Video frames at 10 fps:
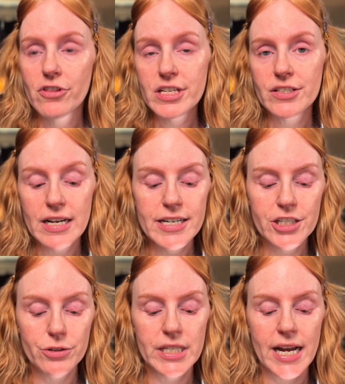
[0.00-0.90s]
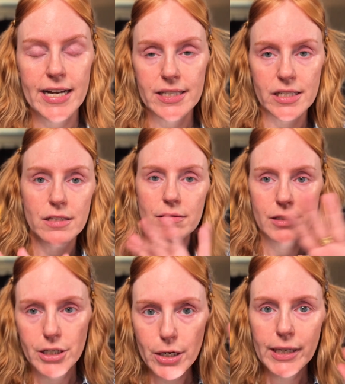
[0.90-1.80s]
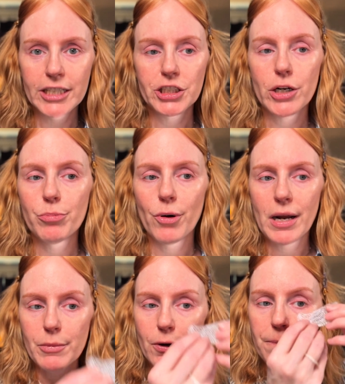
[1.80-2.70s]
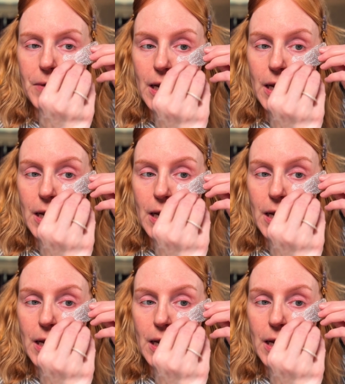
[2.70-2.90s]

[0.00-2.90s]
for this initial test, no eyeshadow primer,